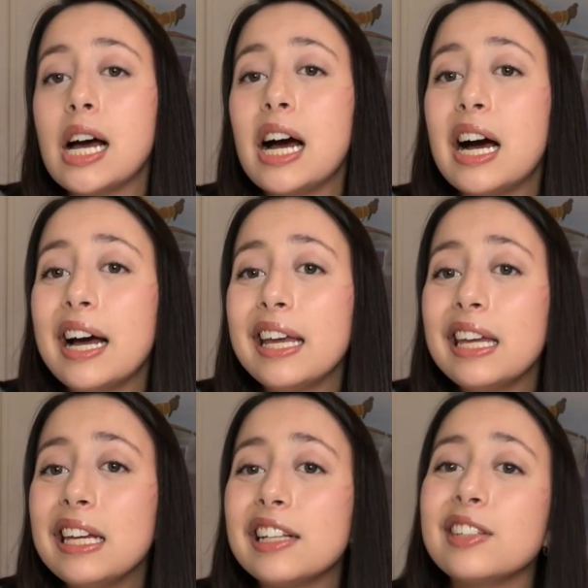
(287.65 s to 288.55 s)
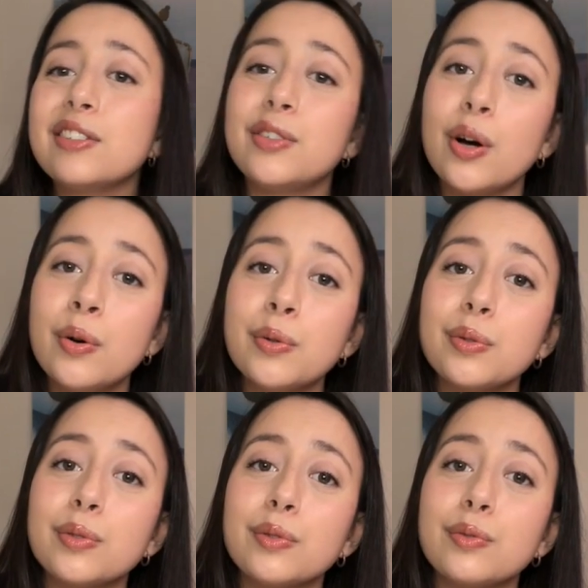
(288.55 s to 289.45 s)
I don't
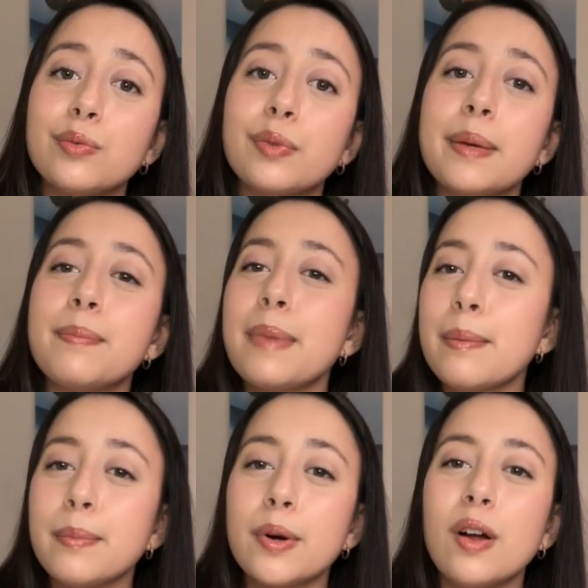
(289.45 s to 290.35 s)
remember